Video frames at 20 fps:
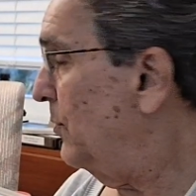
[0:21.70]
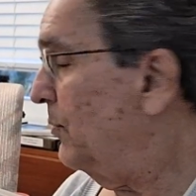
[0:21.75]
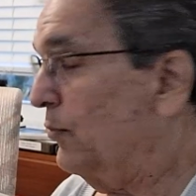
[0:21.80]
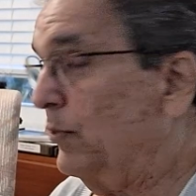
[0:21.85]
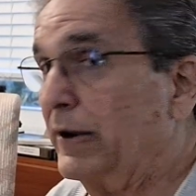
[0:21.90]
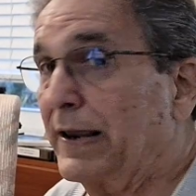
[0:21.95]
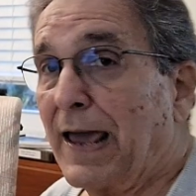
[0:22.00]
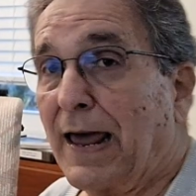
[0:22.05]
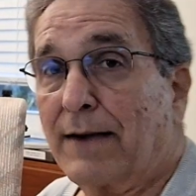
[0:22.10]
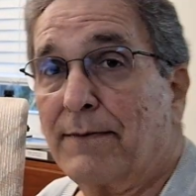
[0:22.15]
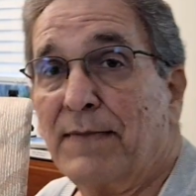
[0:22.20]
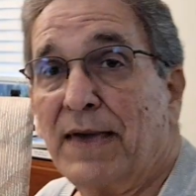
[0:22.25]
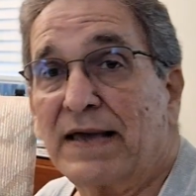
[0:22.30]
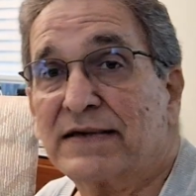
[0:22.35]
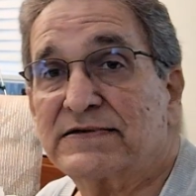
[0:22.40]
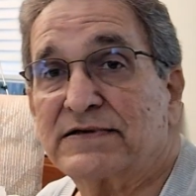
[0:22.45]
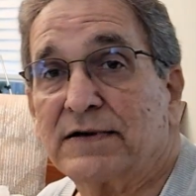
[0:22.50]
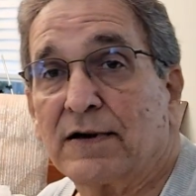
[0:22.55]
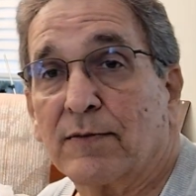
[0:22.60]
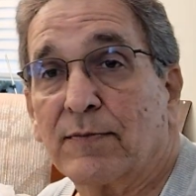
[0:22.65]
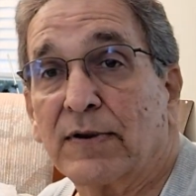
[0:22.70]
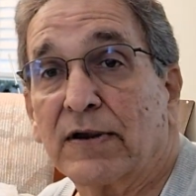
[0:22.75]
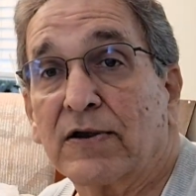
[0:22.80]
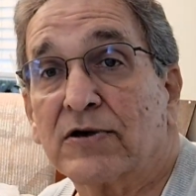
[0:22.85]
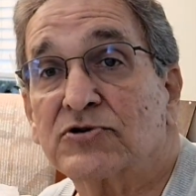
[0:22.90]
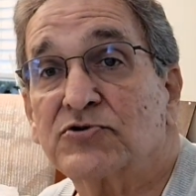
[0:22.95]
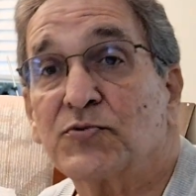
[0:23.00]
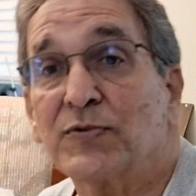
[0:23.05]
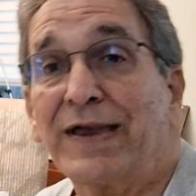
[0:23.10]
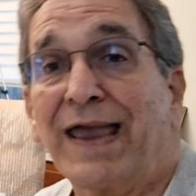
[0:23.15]
we got a mess here
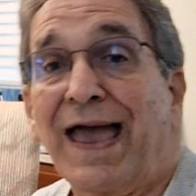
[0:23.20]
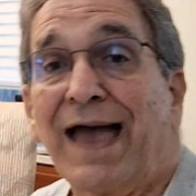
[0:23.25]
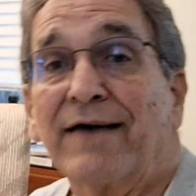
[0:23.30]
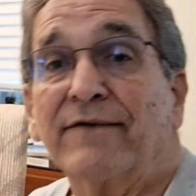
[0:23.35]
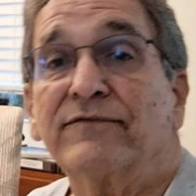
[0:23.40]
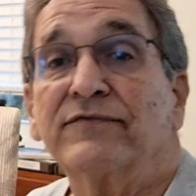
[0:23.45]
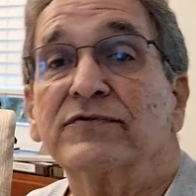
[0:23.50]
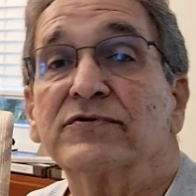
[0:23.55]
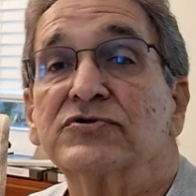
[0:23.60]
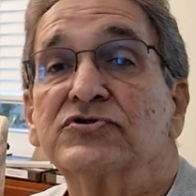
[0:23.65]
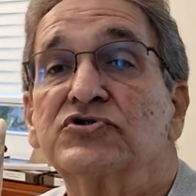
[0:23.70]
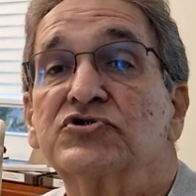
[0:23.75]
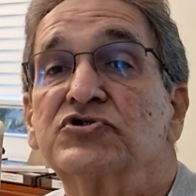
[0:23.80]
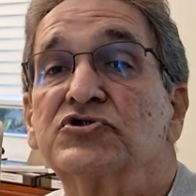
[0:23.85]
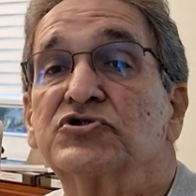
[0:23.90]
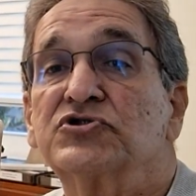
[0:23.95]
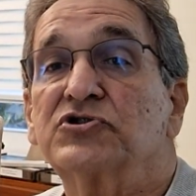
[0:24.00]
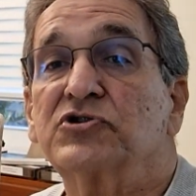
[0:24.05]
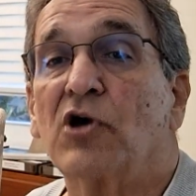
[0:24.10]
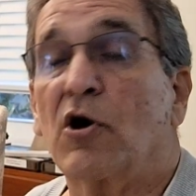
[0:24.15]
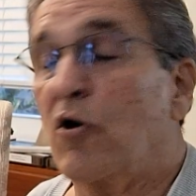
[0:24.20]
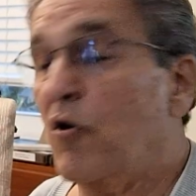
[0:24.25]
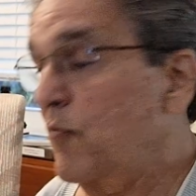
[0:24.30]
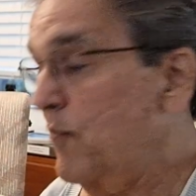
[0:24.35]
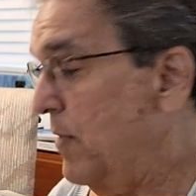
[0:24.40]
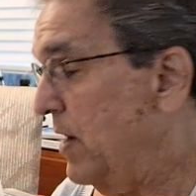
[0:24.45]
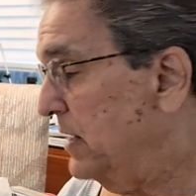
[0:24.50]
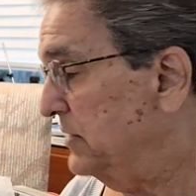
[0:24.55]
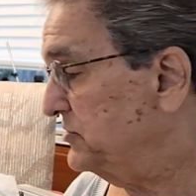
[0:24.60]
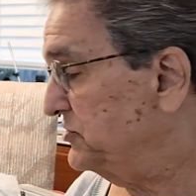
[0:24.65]
because we have so
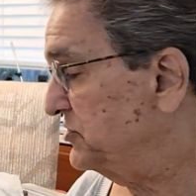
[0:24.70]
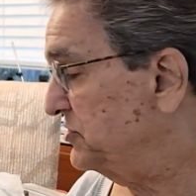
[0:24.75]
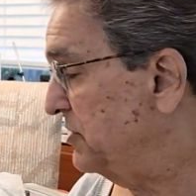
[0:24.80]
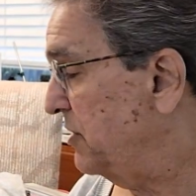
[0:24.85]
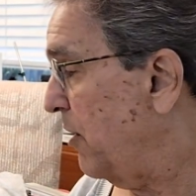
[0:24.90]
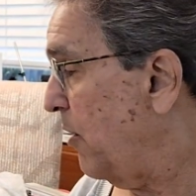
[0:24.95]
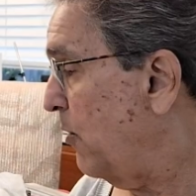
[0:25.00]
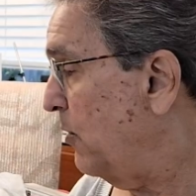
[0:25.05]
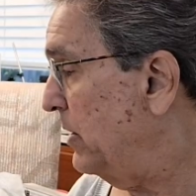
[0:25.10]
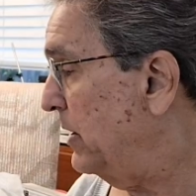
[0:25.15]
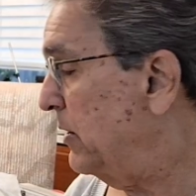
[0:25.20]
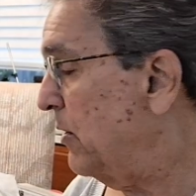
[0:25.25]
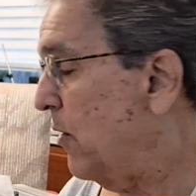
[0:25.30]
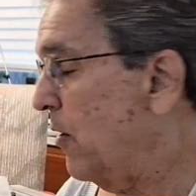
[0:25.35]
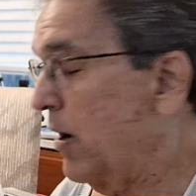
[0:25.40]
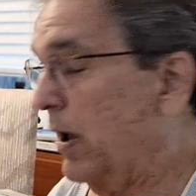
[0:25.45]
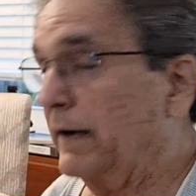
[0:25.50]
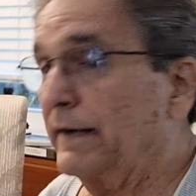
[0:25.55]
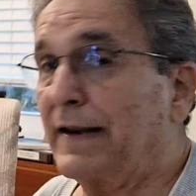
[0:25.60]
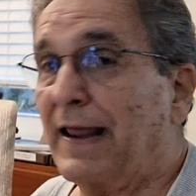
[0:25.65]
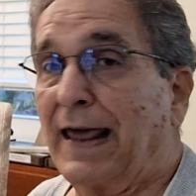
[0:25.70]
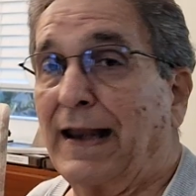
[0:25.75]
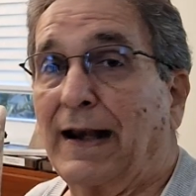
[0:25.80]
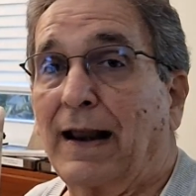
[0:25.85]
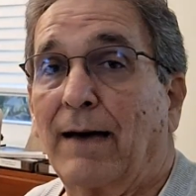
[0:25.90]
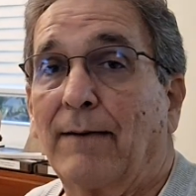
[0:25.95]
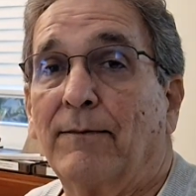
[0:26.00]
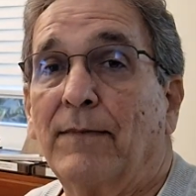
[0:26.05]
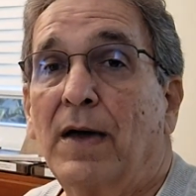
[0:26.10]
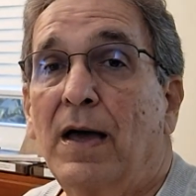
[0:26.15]
much going on
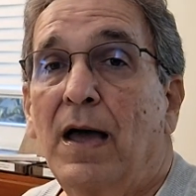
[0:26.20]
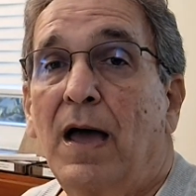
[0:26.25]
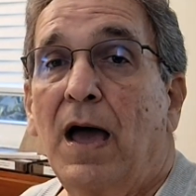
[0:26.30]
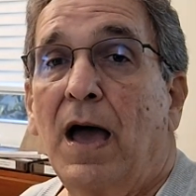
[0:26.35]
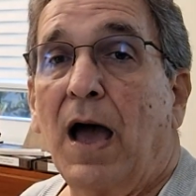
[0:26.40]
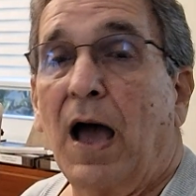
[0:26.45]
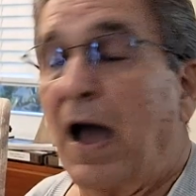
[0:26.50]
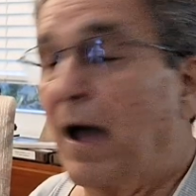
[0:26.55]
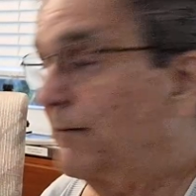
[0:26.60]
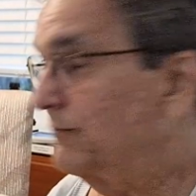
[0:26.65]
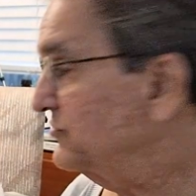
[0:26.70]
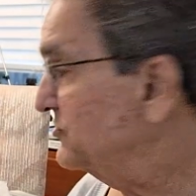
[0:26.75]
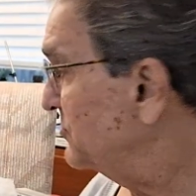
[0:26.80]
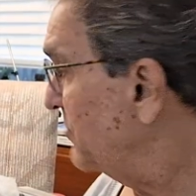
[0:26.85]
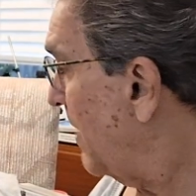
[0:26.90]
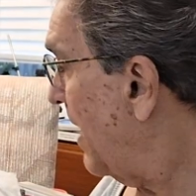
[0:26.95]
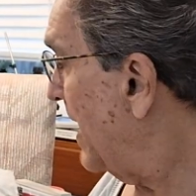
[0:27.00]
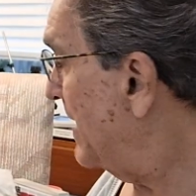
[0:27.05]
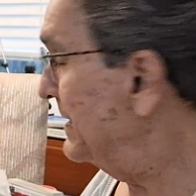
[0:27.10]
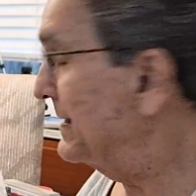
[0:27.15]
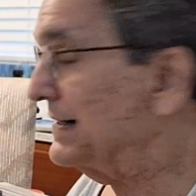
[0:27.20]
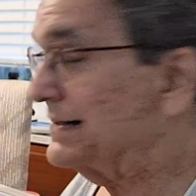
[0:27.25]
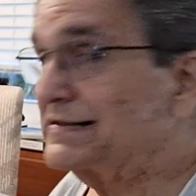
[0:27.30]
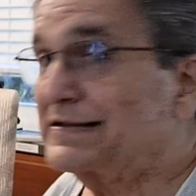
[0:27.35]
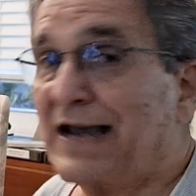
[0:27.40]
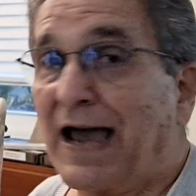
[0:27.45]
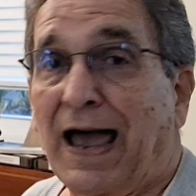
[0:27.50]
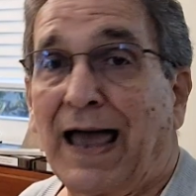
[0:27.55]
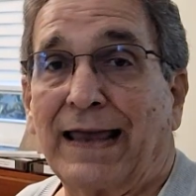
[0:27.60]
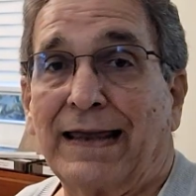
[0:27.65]
that I'm trying to
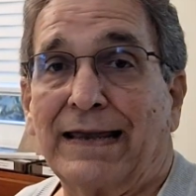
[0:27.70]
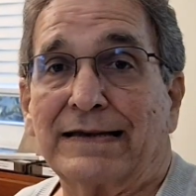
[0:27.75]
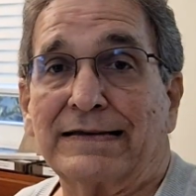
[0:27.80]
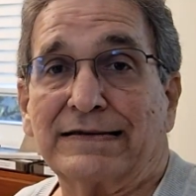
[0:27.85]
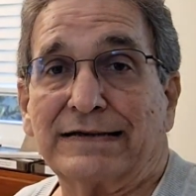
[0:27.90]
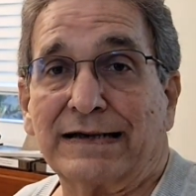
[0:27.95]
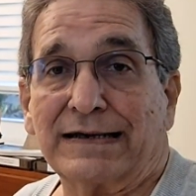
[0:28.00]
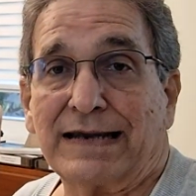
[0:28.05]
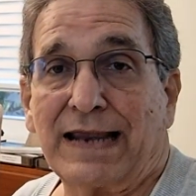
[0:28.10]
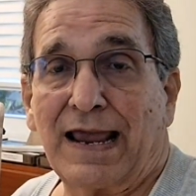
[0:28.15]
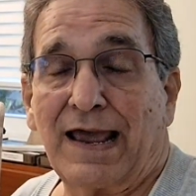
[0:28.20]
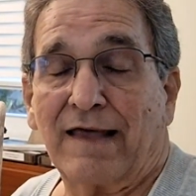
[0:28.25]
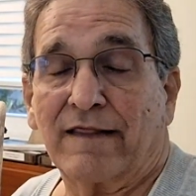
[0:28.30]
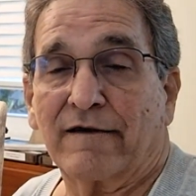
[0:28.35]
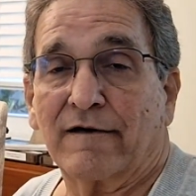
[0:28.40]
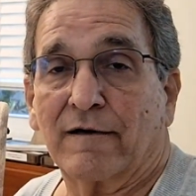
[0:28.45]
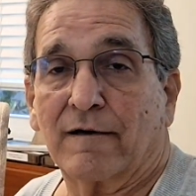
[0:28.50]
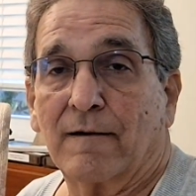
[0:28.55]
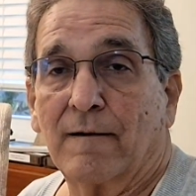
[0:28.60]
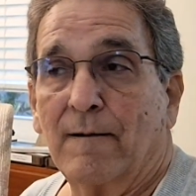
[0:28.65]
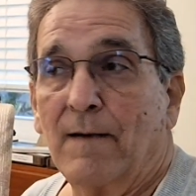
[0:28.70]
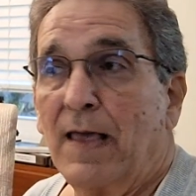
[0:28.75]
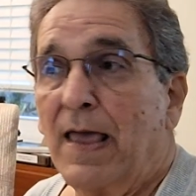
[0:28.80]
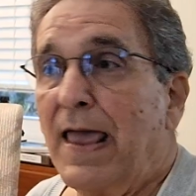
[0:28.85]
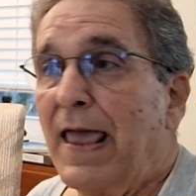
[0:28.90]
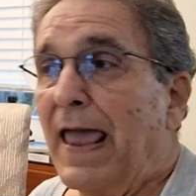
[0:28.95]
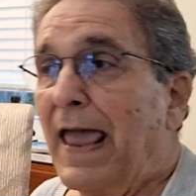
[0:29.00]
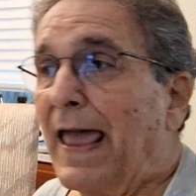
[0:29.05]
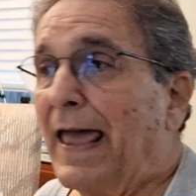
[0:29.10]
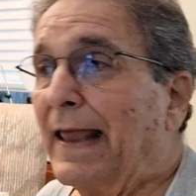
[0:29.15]
tie it together.
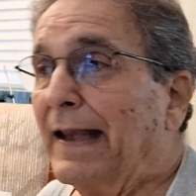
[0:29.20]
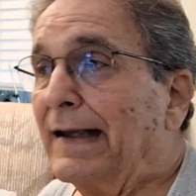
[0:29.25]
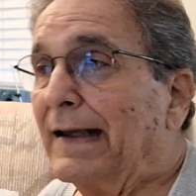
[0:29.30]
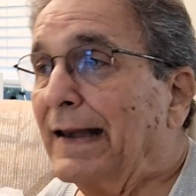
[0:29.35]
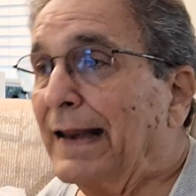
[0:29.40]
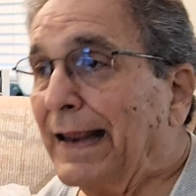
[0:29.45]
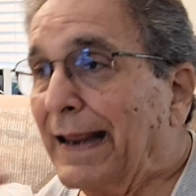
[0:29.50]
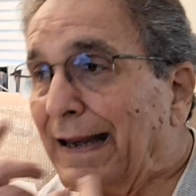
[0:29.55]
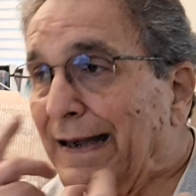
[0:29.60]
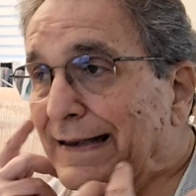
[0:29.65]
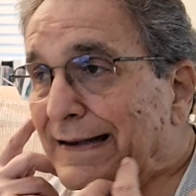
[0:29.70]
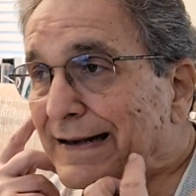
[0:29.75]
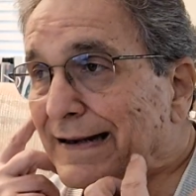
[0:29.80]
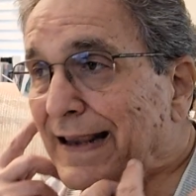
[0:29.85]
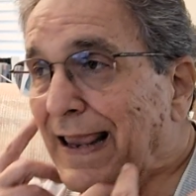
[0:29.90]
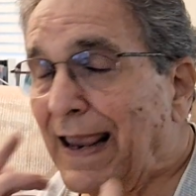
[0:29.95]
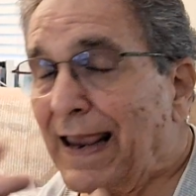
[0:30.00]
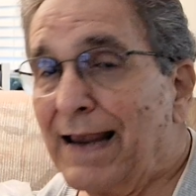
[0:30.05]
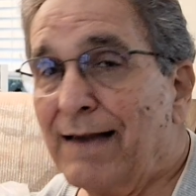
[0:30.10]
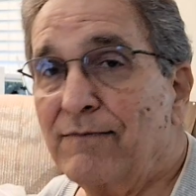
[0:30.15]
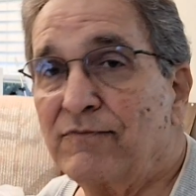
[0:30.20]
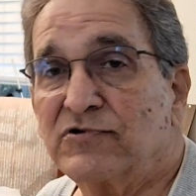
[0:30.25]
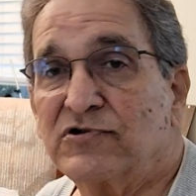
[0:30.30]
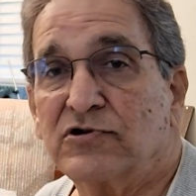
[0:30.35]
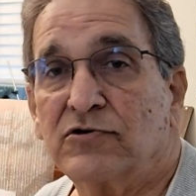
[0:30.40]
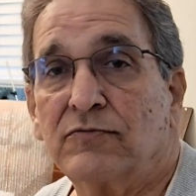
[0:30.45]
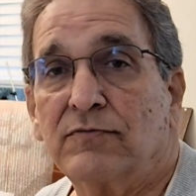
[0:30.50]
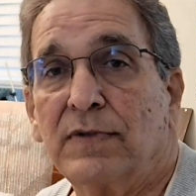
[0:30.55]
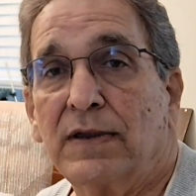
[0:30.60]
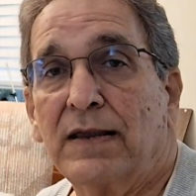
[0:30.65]
And it came
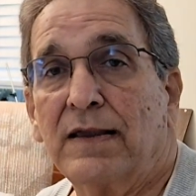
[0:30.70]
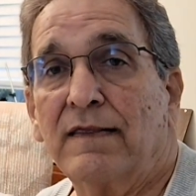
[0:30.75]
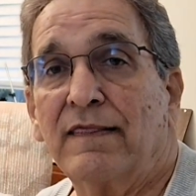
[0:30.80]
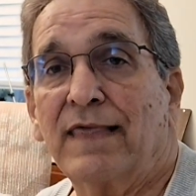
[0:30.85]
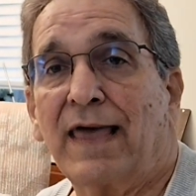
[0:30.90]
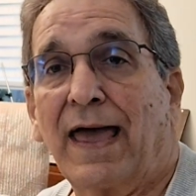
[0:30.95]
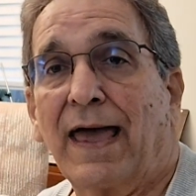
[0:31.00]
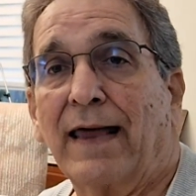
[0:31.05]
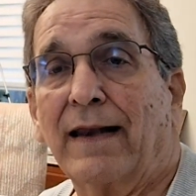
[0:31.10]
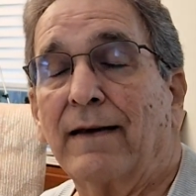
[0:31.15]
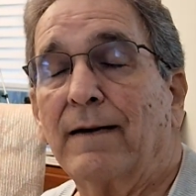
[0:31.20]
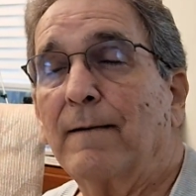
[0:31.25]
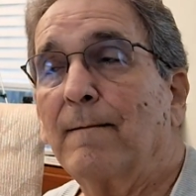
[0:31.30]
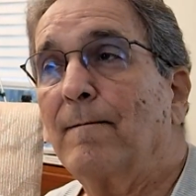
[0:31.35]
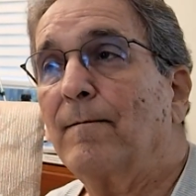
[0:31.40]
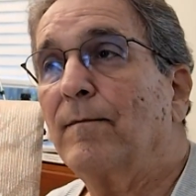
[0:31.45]
to me that